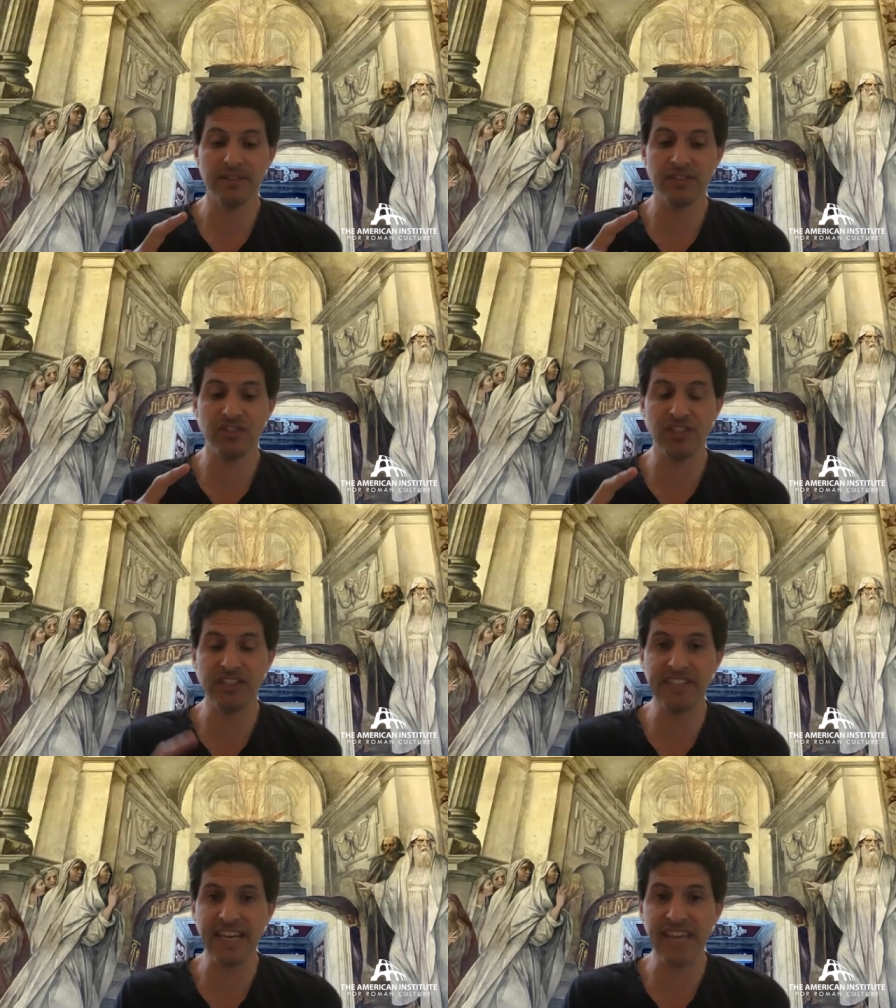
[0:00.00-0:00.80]

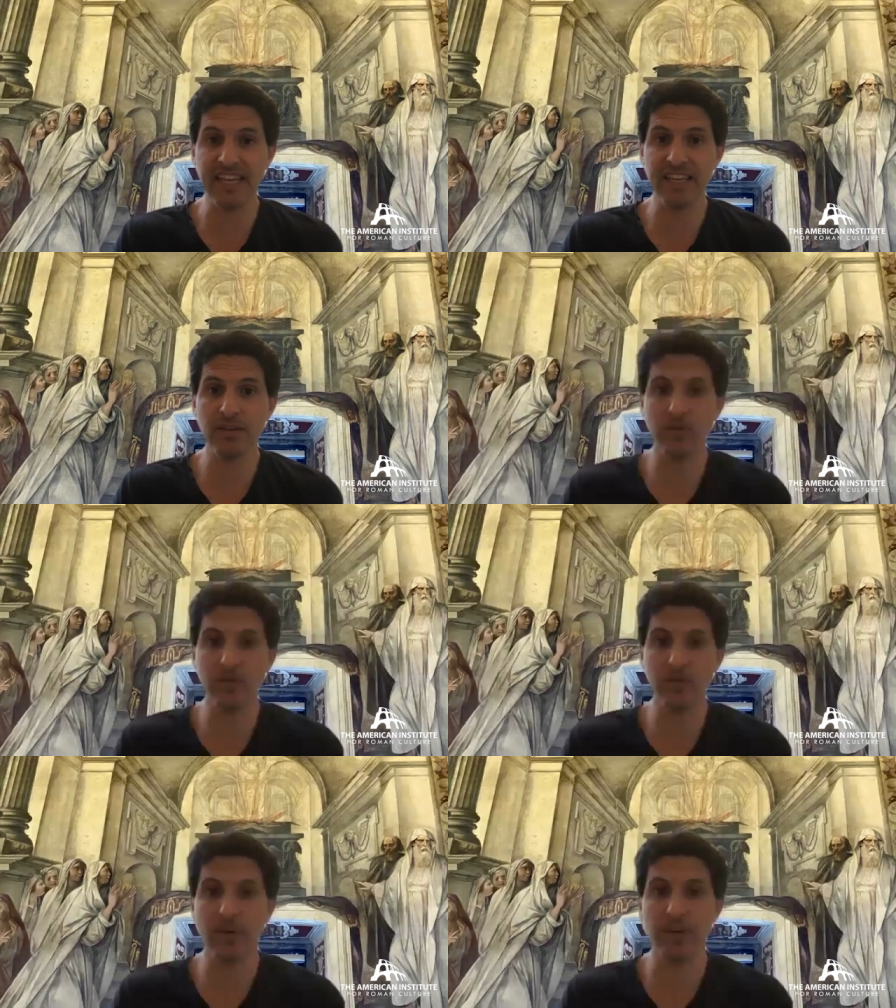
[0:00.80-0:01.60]
Today
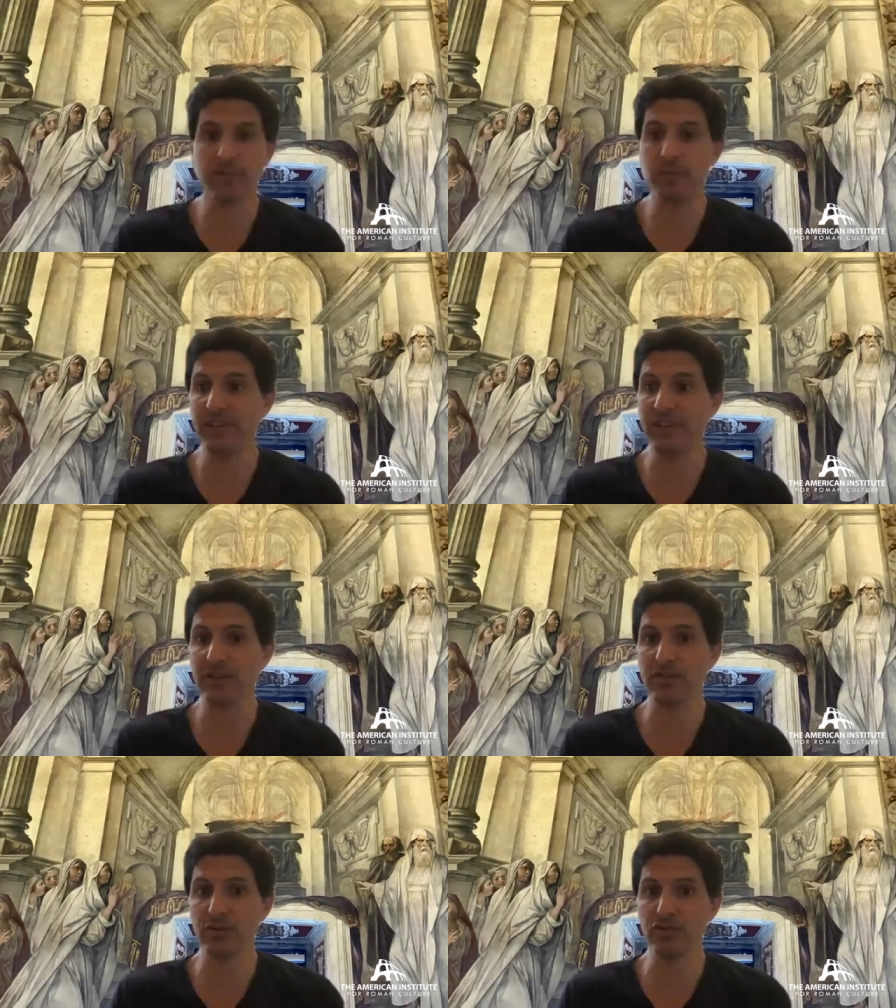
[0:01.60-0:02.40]
was
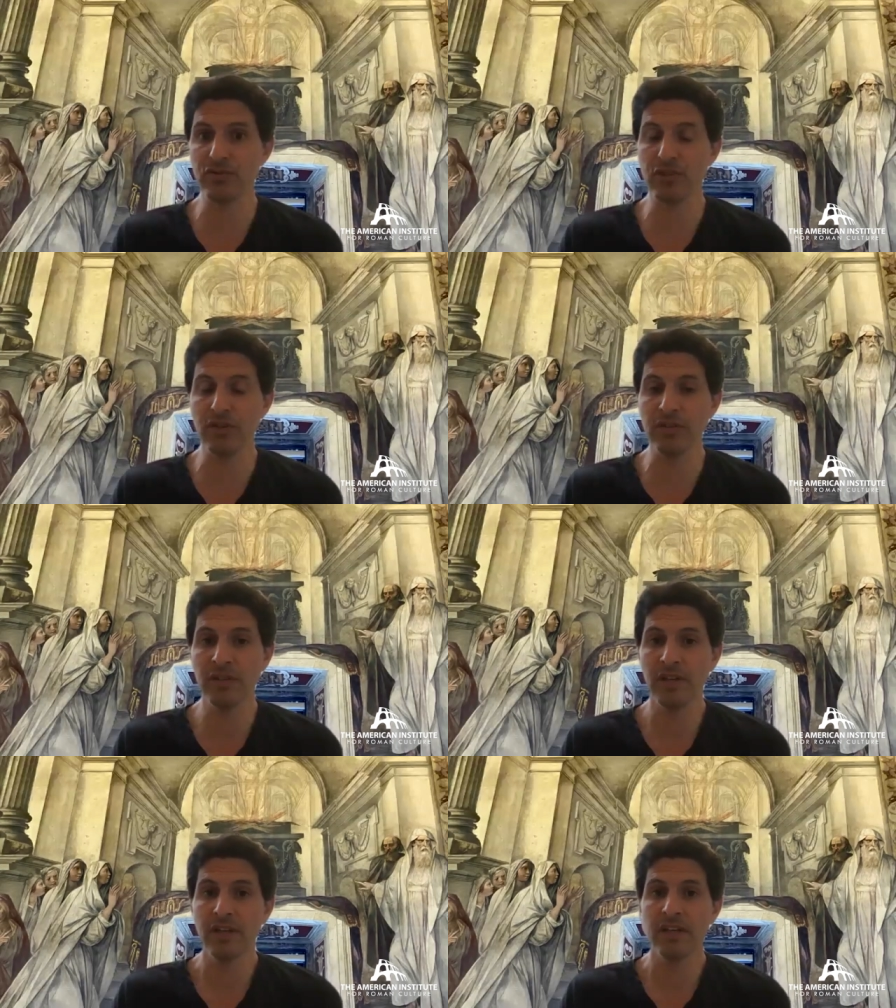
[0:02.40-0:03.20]
Museo Etrusco,
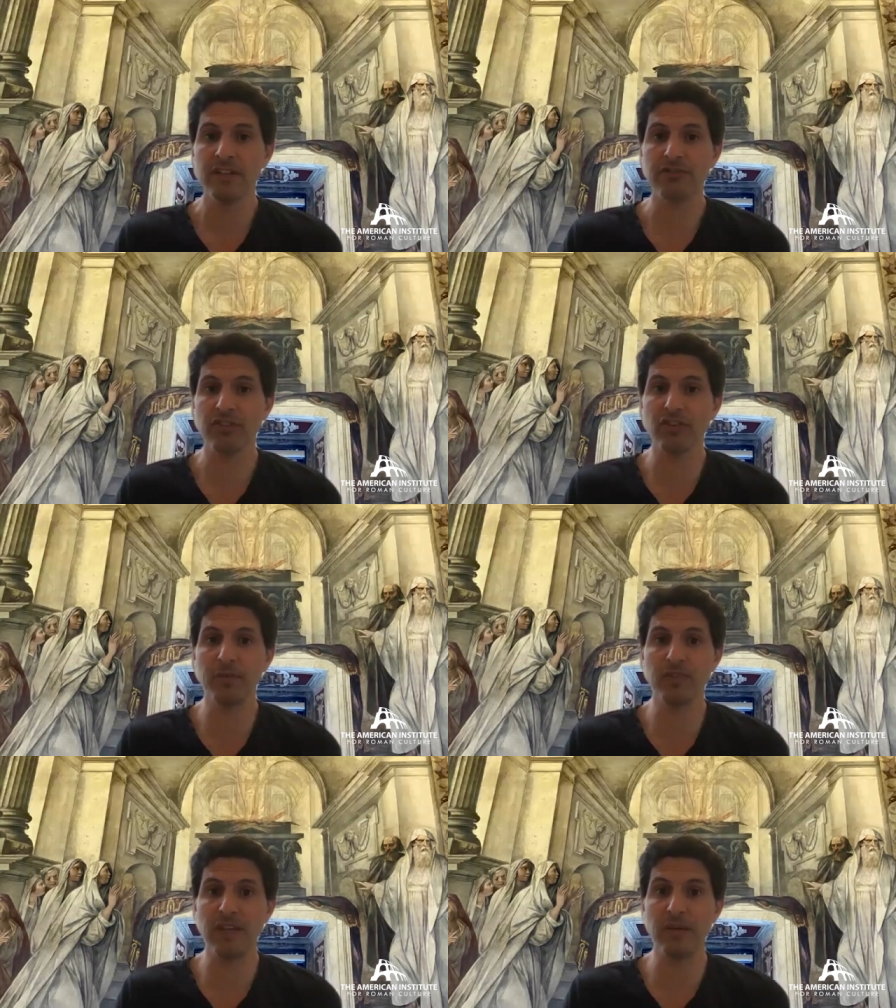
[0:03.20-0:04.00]
the Etruscan
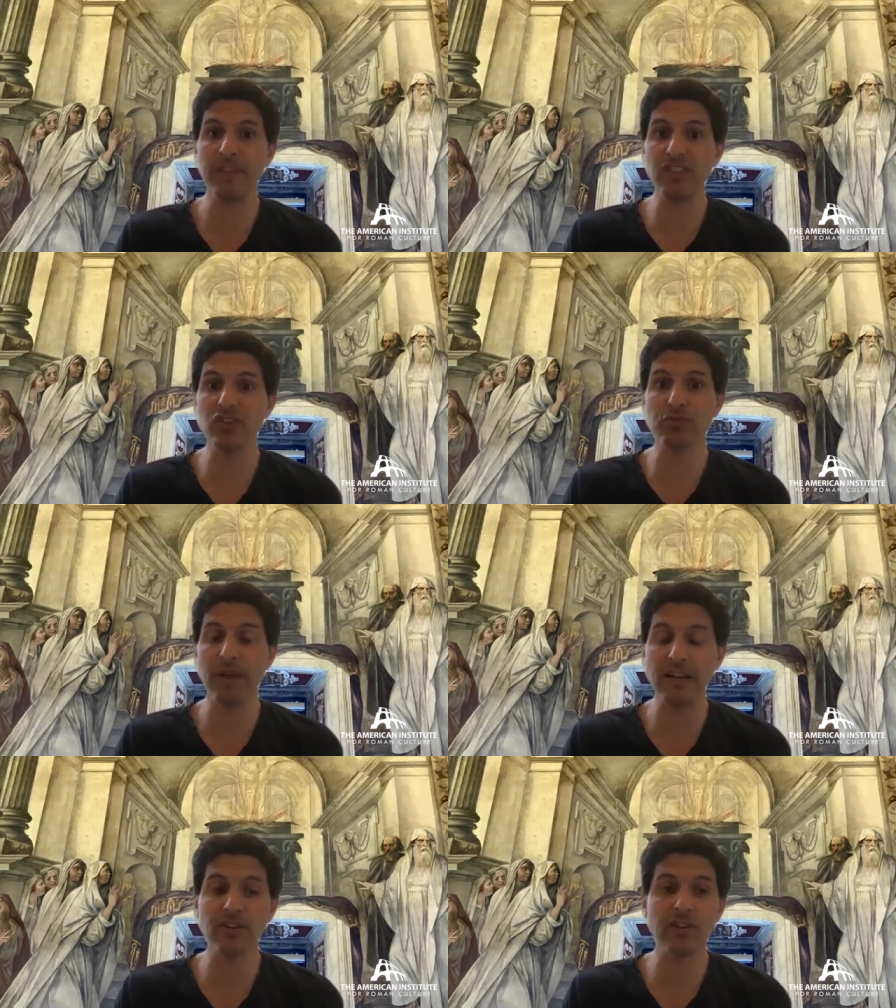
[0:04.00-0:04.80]
Museum, with the
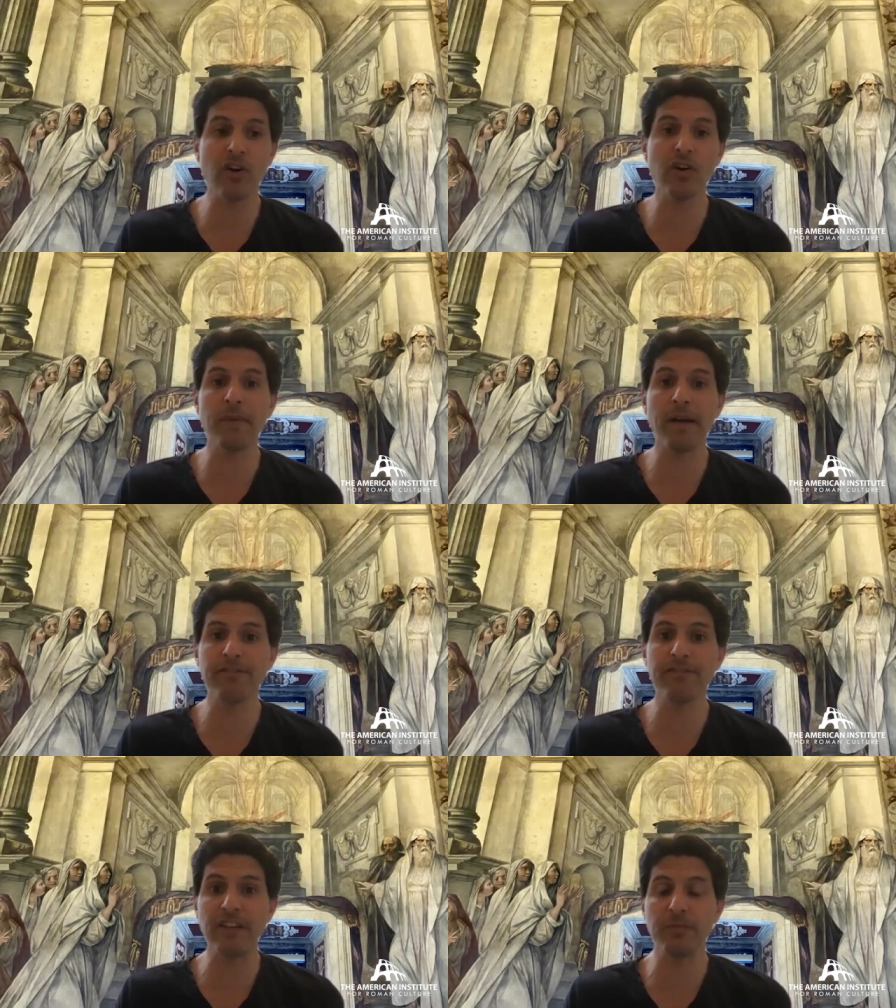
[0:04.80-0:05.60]
director. Go to my
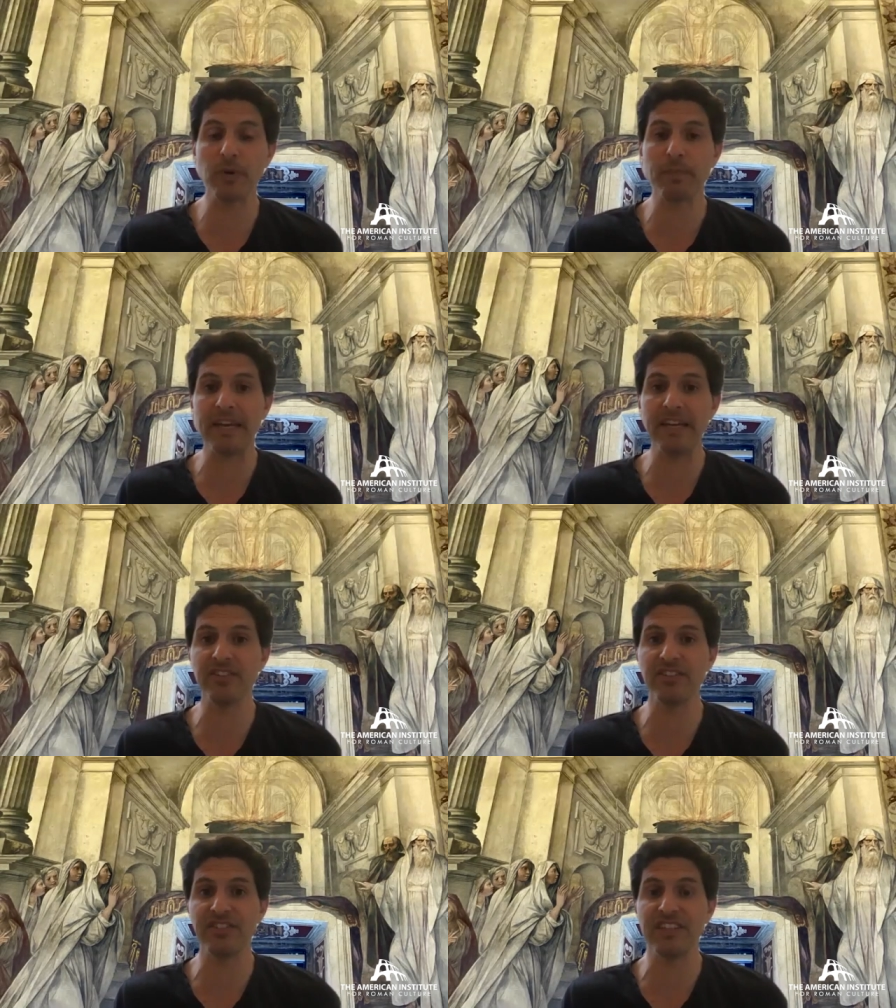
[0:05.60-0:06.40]
Facebook
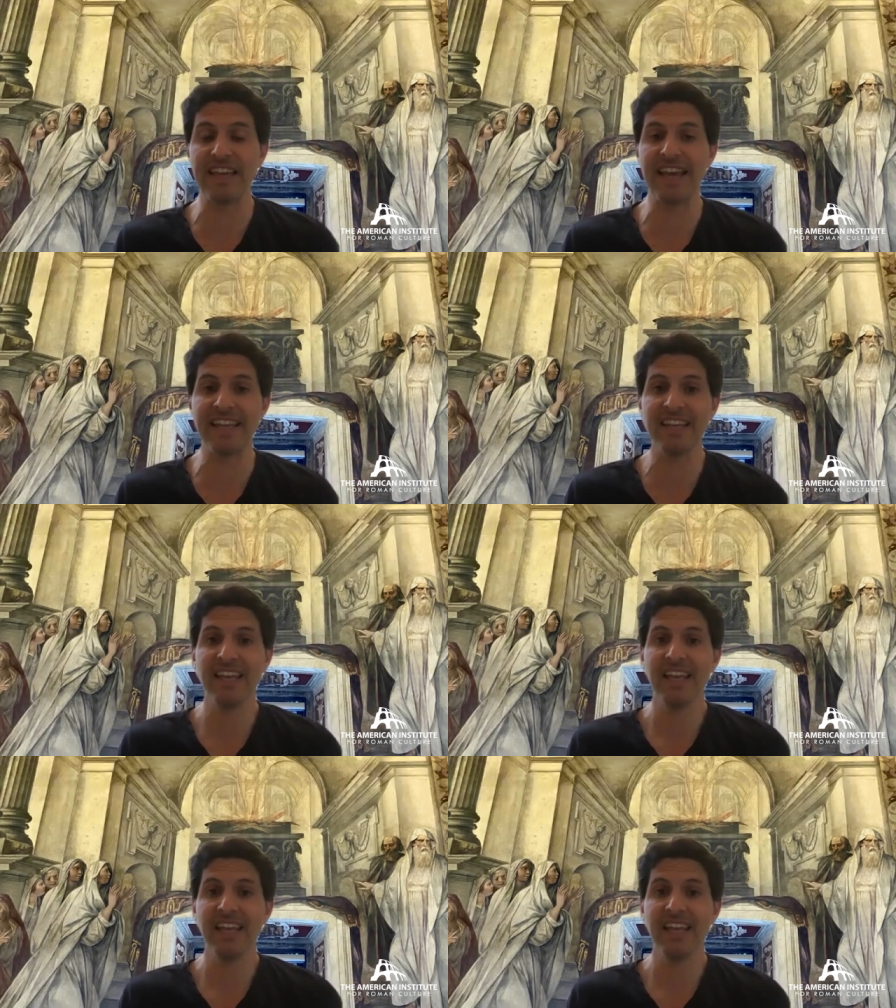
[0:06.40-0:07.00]
page to see that.